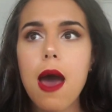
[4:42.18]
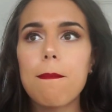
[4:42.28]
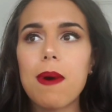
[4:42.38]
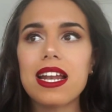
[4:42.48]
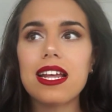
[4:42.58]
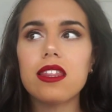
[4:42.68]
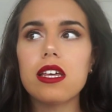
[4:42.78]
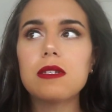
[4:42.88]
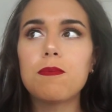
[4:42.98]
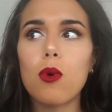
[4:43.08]
But in
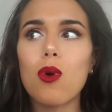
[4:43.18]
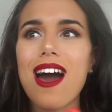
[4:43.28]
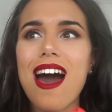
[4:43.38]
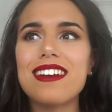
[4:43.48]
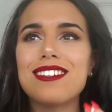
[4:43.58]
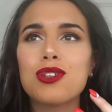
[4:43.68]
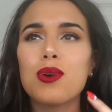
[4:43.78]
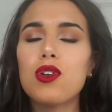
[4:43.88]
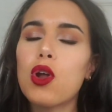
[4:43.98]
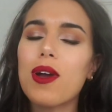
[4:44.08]
this book, I just
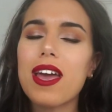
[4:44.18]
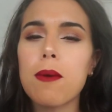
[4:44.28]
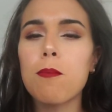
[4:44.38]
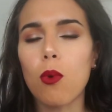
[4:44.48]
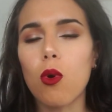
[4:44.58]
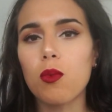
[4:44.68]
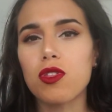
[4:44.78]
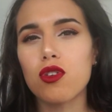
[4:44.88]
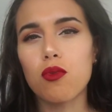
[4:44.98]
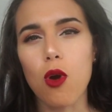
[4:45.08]
could not get on board
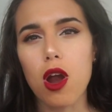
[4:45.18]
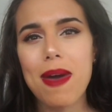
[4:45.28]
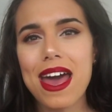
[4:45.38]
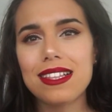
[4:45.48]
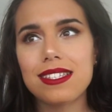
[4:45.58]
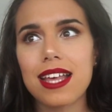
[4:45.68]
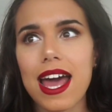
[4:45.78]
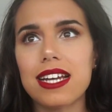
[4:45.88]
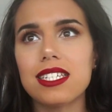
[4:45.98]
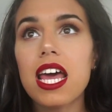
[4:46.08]
with the romance
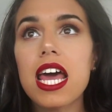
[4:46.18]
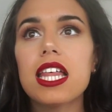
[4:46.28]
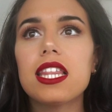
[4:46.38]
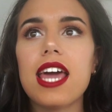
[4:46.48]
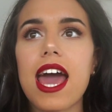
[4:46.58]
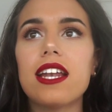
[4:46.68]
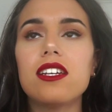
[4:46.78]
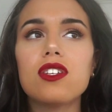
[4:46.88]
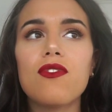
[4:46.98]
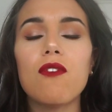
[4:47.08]
and the end
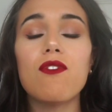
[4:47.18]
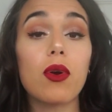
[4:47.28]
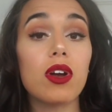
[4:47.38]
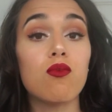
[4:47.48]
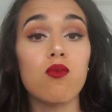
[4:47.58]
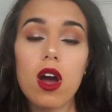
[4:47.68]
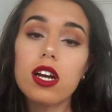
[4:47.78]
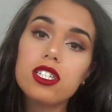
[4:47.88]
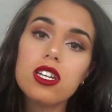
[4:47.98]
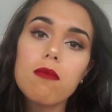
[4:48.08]
just felt very
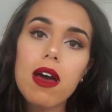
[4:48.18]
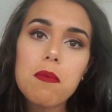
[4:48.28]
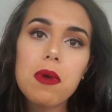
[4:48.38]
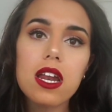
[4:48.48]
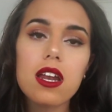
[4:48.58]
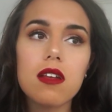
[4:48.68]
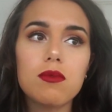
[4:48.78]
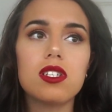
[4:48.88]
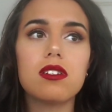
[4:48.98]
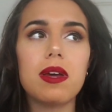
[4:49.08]
rushed in my opinion. It
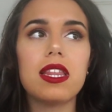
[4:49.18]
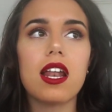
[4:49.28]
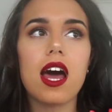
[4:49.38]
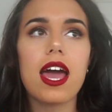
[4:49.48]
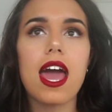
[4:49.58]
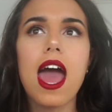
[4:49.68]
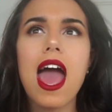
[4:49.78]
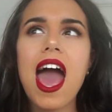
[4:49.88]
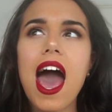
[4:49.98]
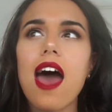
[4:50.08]
was just something that I
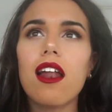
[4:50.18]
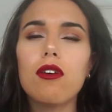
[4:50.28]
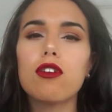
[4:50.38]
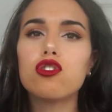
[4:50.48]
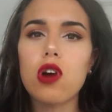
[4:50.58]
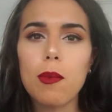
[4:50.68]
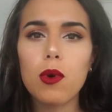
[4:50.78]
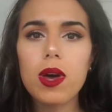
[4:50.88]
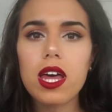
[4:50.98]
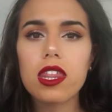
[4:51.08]
had a lot of trouble
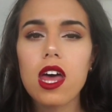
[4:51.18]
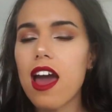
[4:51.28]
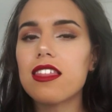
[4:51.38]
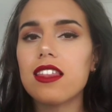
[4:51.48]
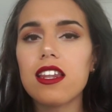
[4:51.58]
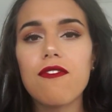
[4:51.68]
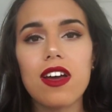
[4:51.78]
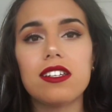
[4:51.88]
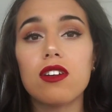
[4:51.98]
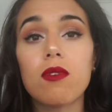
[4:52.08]
with. I think that if I
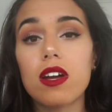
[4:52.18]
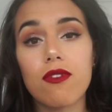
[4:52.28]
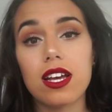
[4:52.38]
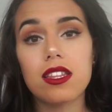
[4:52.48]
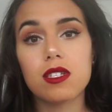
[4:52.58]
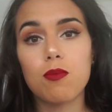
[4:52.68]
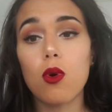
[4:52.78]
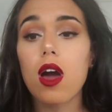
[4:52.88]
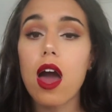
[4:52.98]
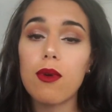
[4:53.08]
did reread this
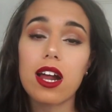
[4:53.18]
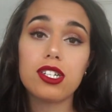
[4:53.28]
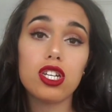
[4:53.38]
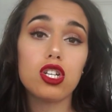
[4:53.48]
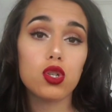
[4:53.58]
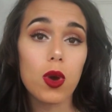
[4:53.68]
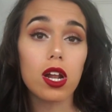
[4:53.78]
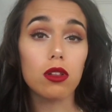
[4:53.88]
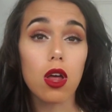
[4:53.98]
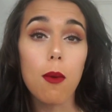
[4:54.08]
book, I would actually enjoy it a
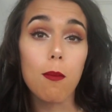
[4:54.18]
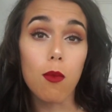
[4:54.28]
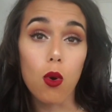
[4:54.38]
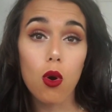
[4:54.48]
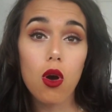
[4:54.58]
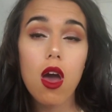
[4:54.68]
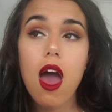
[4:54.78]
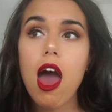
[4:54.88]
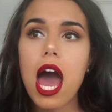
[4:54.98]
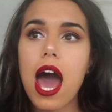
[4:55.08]
lot more.
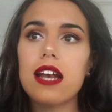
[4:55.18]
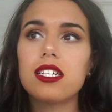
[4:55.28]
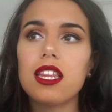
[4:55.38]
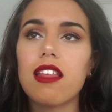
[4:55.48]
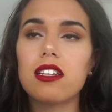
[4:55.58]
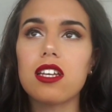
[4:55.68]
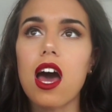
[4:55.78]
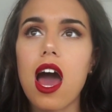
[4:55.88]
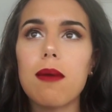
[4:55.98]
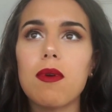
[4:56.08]
I just think that at the
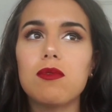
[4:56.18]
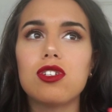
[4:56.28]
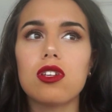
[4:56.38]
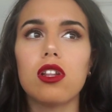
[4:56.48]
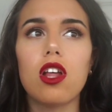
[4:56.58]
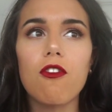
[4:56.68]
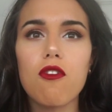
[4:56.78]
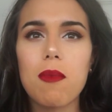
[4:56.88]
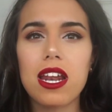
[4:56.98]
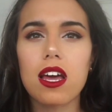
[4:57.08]
time, it was just a lot for
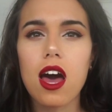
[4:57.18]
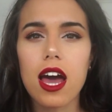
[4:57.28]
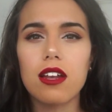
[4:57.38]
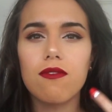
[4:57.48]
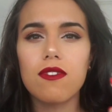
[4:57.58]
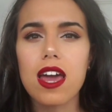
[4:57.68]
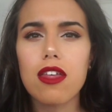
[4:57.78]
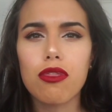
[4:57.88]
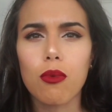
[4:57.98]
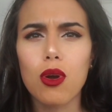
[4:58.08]
me to kind of
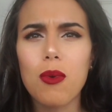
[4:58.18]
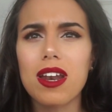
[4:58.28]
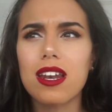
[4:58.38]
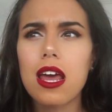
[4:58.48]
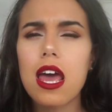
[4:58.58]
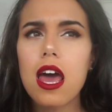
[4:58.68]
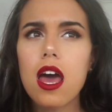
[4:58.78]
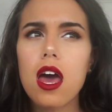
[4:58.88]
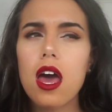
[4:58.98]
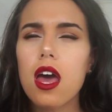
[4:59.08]
get through and
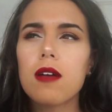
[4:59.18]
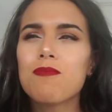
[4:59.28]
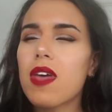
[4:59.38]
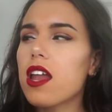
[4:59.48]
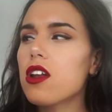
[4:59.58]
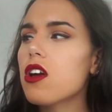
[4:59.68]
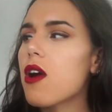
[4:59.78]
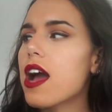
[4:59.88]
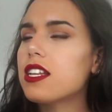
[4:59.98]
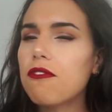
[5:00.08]
I don't know,
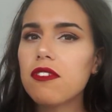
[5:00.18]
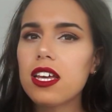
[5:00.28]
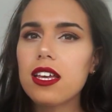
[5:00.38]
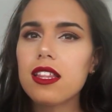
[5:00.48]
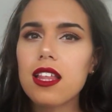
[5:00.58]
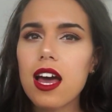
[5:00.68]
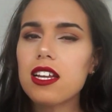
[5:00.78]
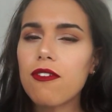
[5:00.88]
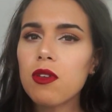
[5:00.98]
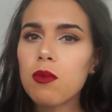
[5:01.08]
I definitely